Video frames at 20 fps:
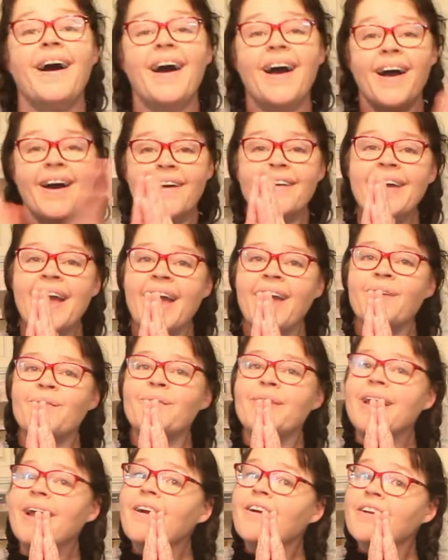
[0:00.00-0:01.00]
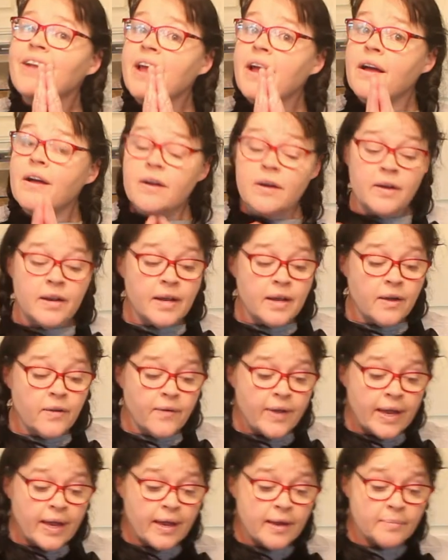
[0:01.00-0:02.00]
Okay, we are now going to go
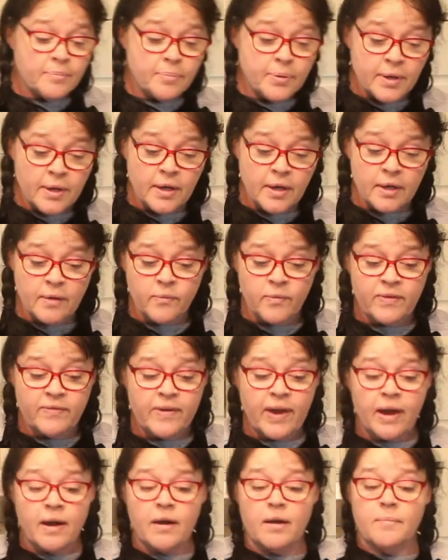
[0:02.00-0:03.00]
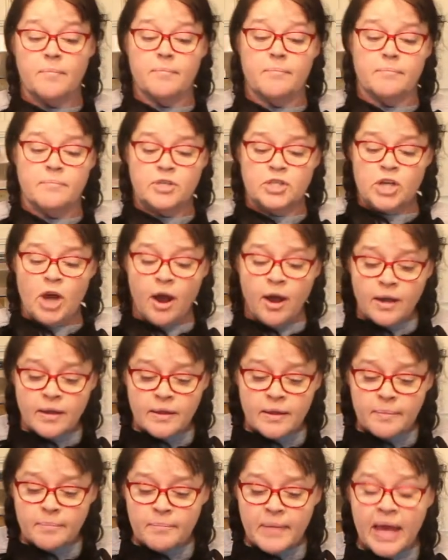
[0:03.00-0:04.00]
ahead and we've got our
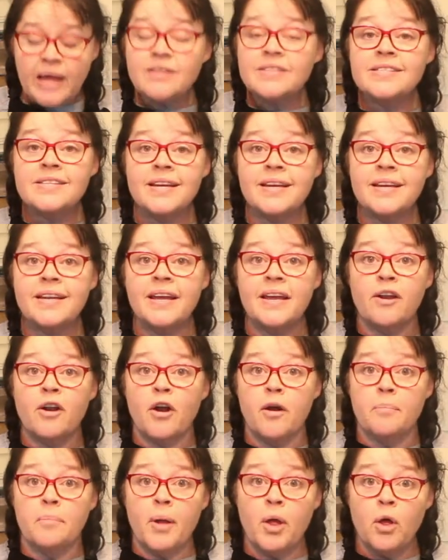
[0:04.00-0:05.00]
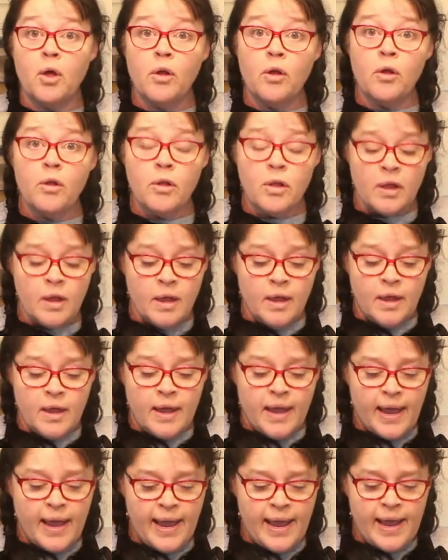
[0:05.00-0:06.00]
chocolate melted in our bowl,
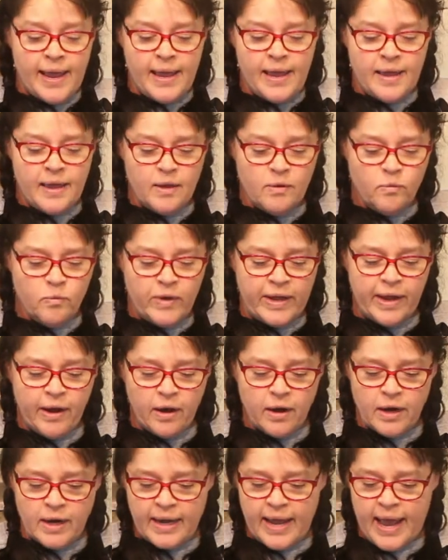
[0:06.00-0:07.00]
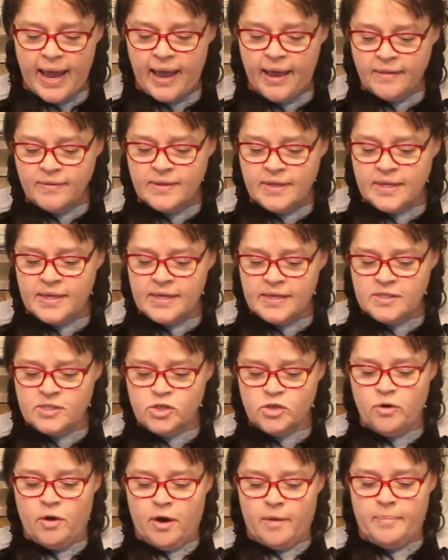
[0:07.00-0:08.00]
and we are going to add
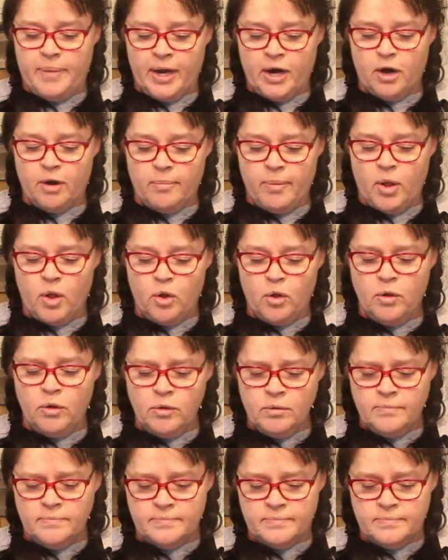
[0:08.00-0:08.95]
this to our bigger bowl.